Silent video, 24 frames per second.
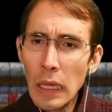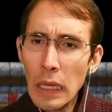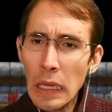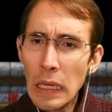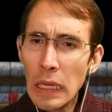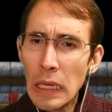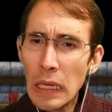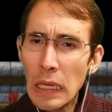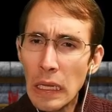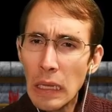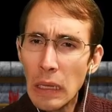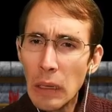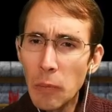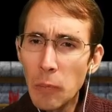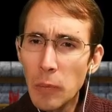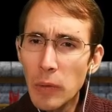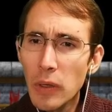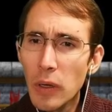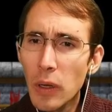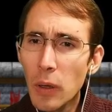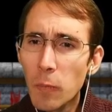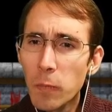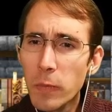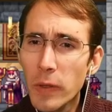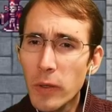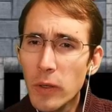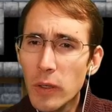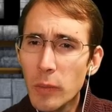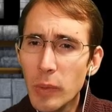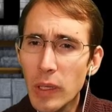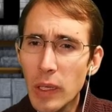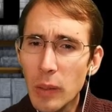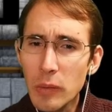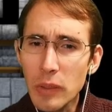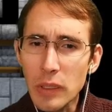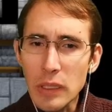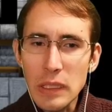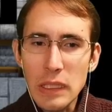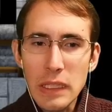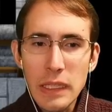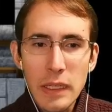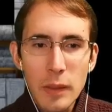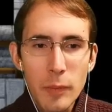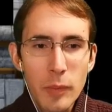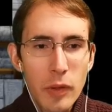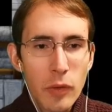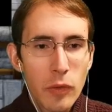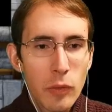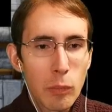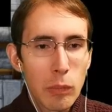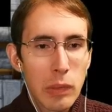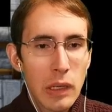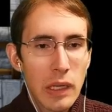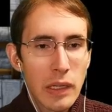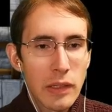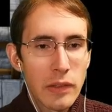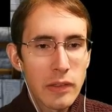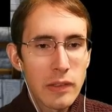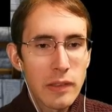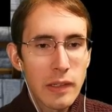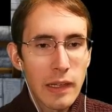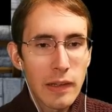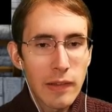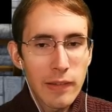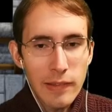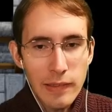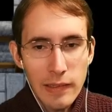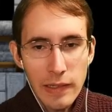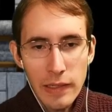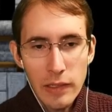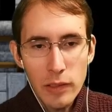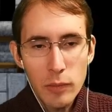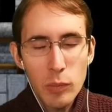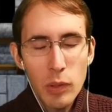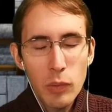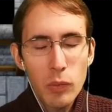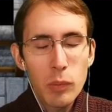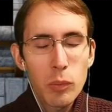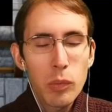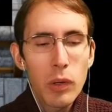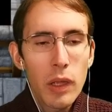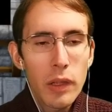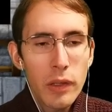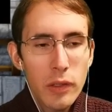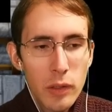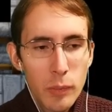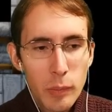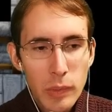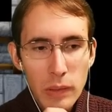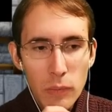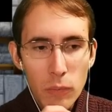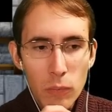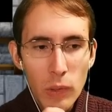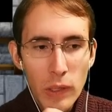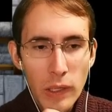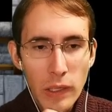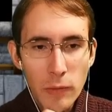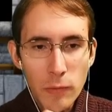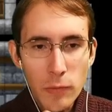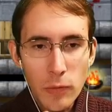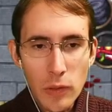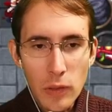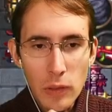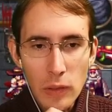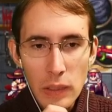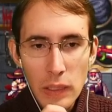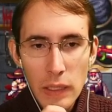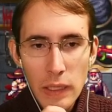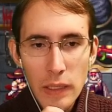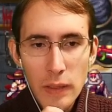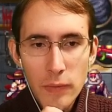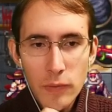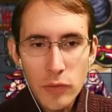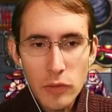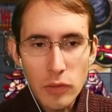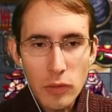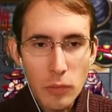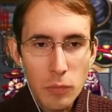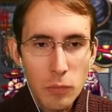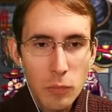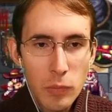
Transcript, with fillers: uh, we're hopefully going to be able to clean up those blood stains later, but we're probably going to be running for our lives,